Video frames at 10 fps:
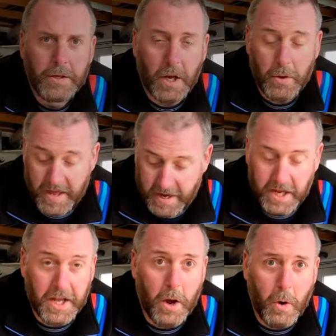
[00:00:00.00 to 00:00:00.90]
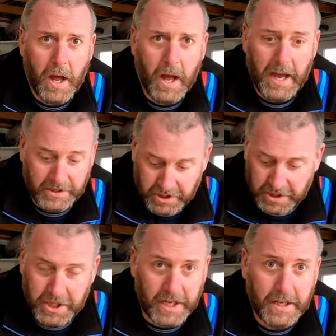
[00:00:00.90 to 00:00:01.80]
So there you go. As you
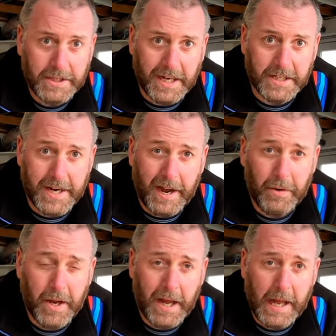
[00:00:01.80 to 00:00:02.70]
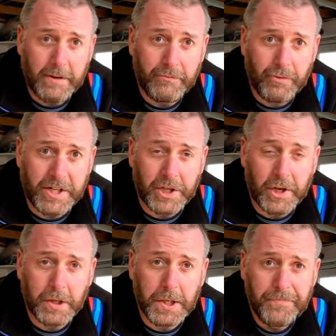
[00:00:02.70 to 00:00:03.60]
can see, tank's down and
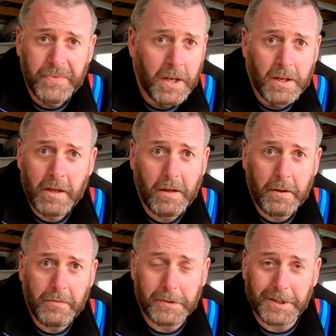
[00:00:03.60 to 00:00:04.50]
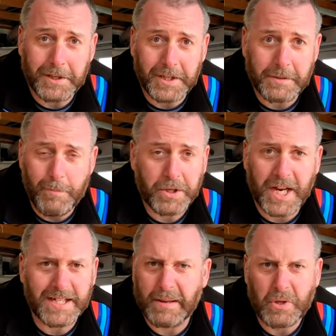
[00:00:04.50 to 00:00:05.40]
resecured. This mod
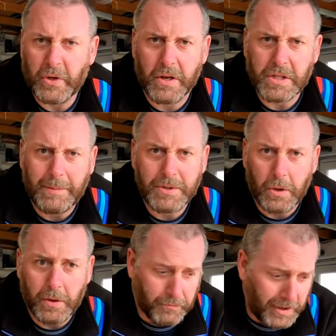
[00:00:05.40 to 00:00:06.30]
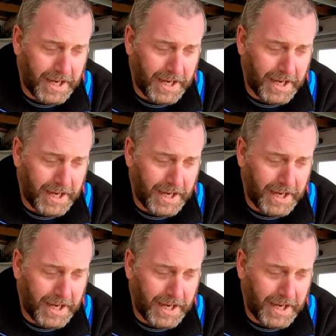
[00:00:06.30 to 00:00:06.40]
takes absolutely no time at all. It